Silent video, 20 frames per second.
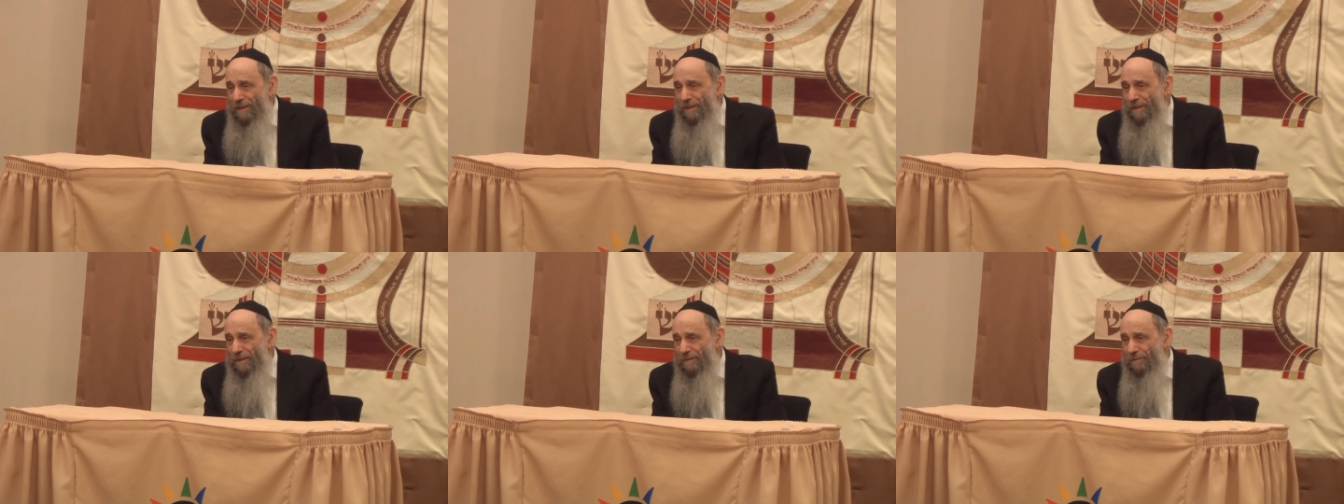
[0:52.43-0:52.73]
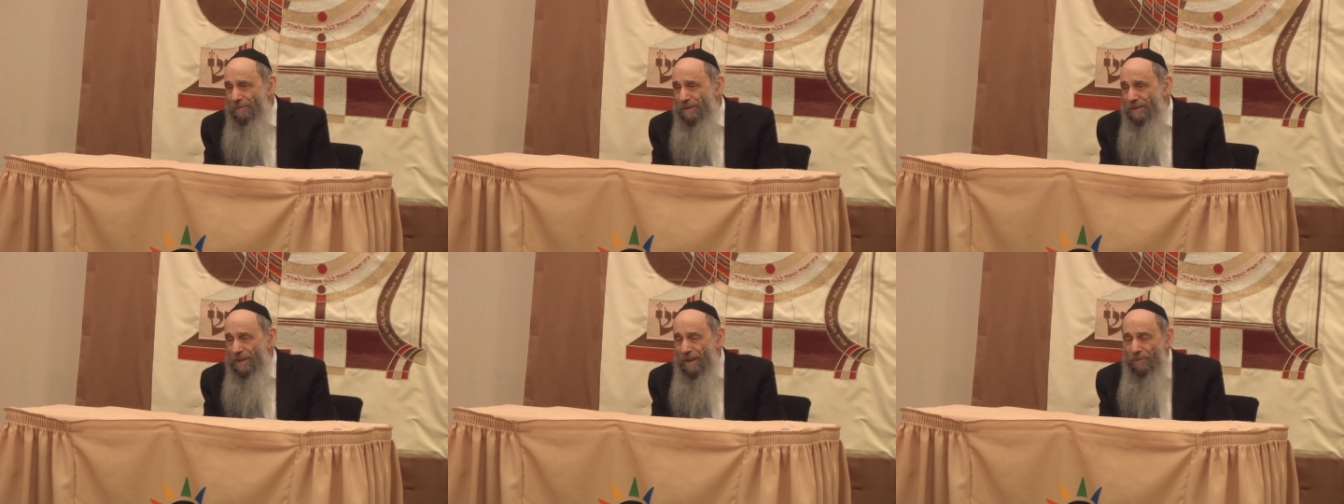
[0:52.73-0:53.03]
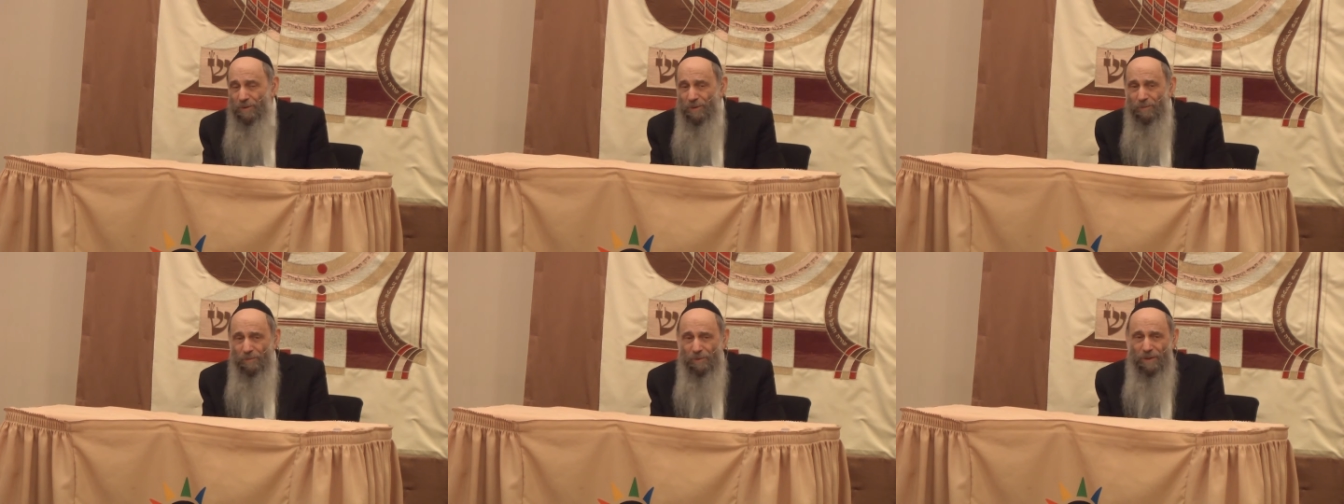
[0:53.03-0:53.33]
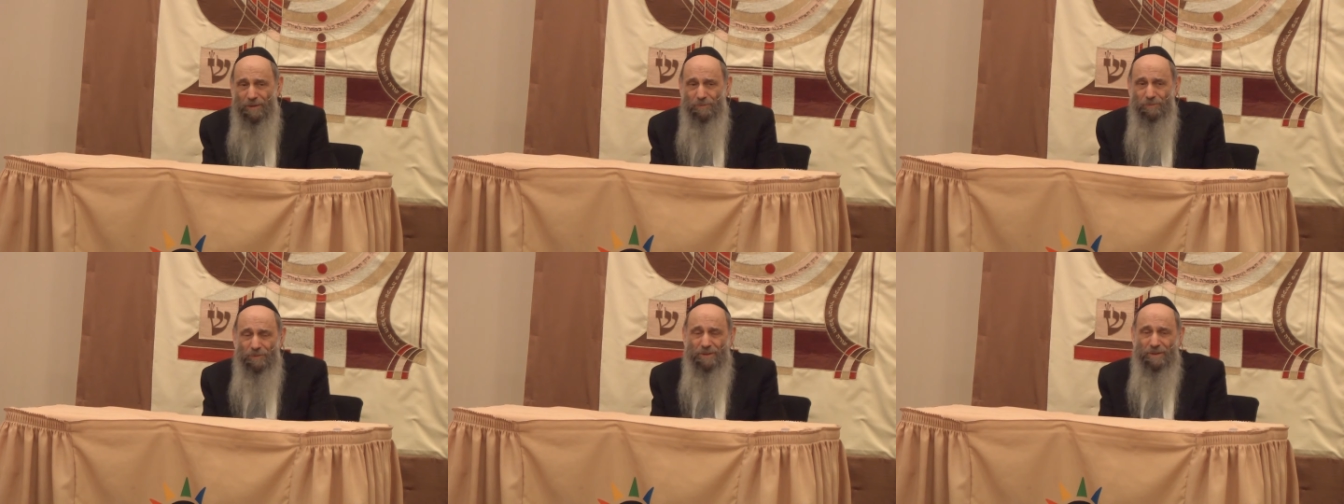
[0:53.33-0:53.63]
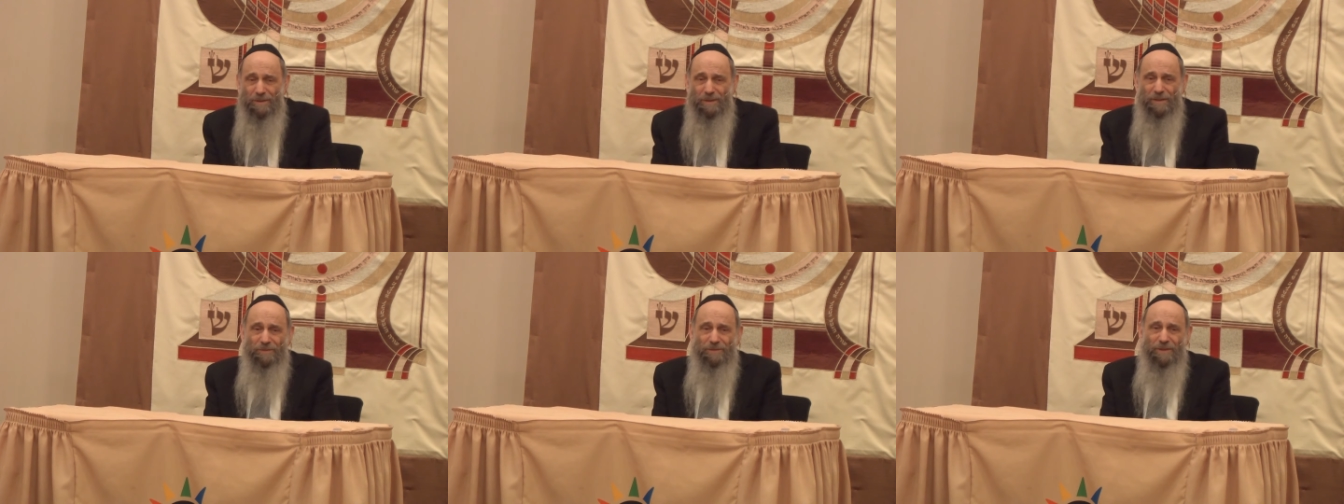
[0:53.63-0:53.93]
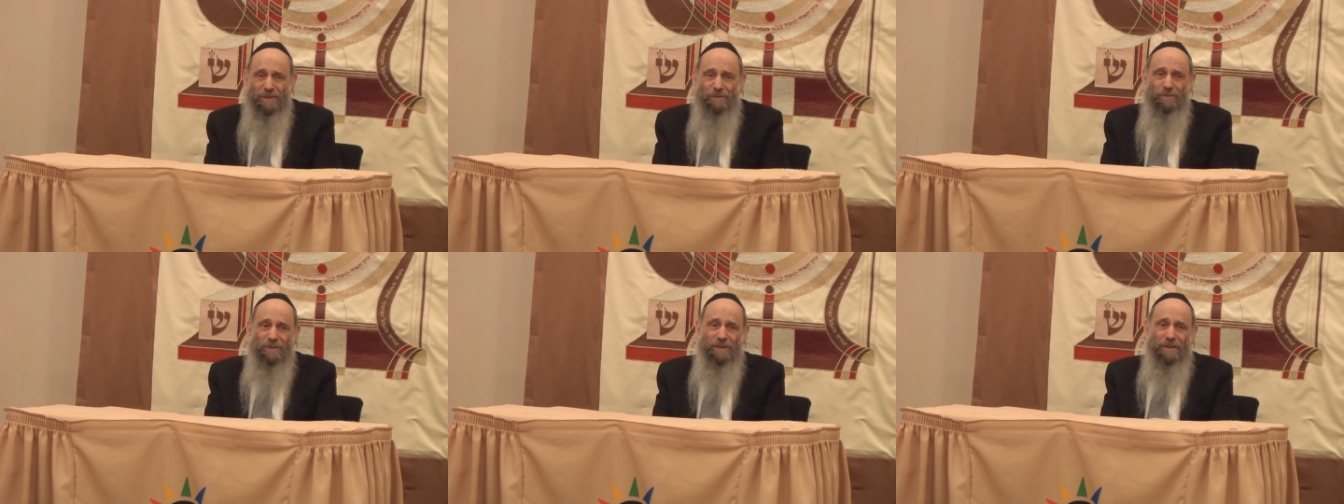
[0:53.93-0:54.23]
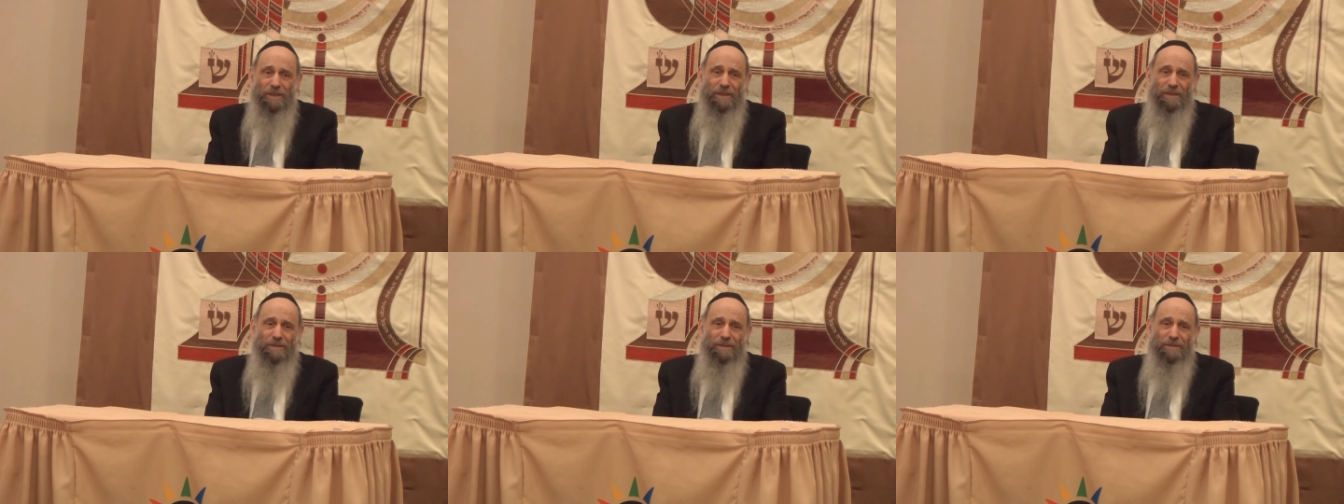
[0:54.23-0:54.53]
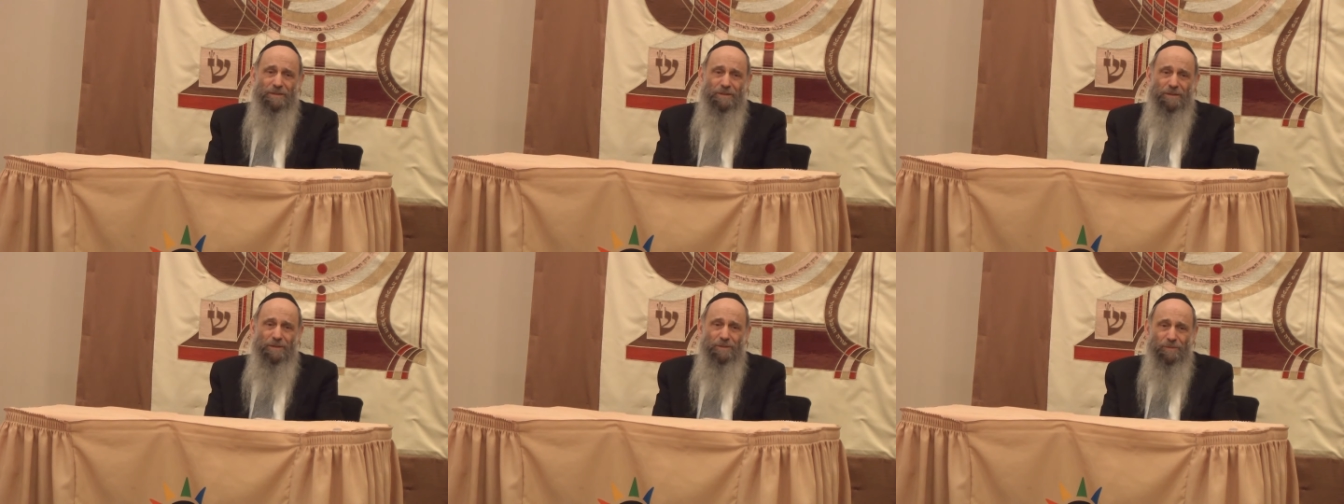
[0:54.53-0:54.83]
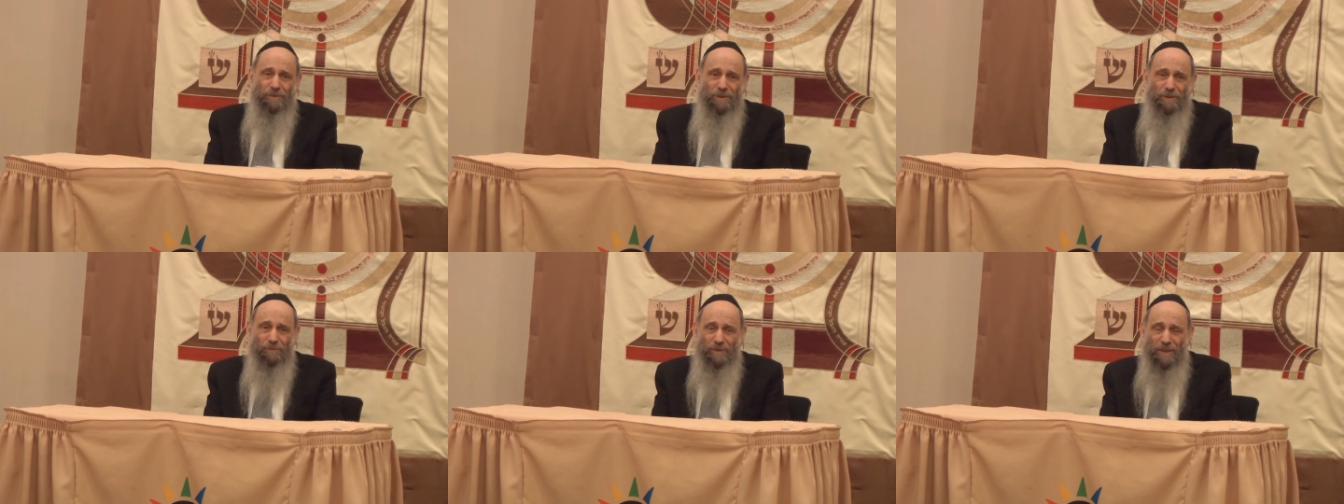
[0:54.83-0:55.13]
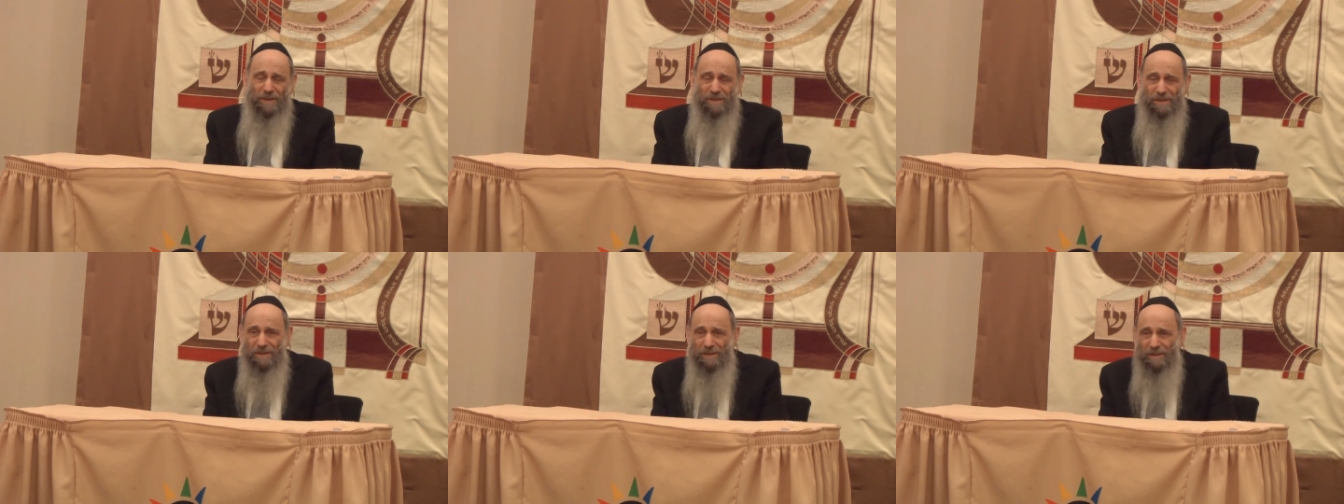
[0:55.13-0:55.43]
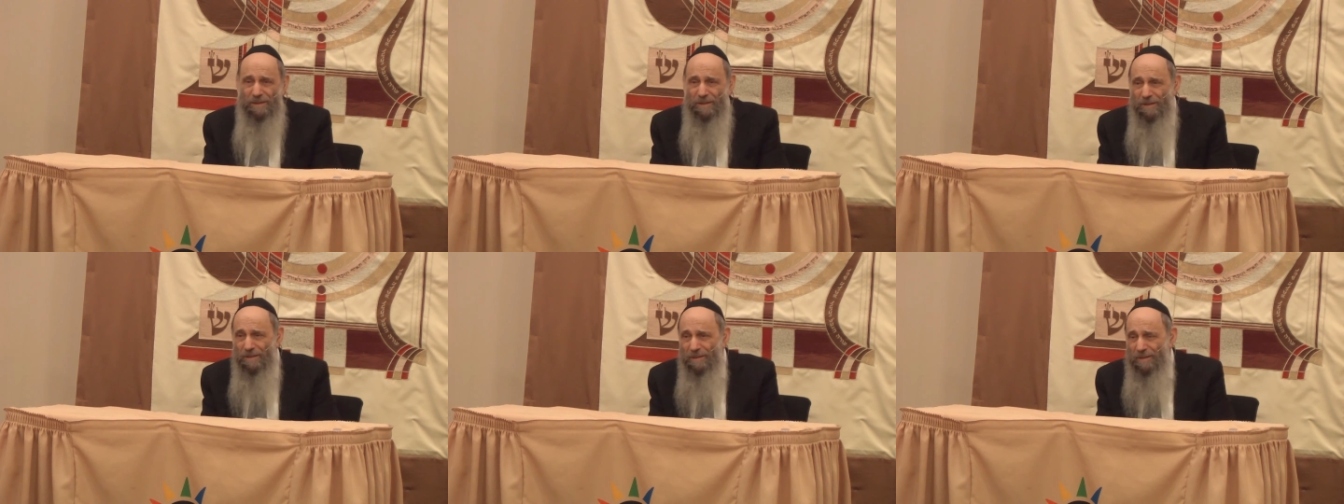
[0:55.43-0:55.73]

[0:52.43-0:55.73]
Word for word: but number one, we give them a, a, the, the, best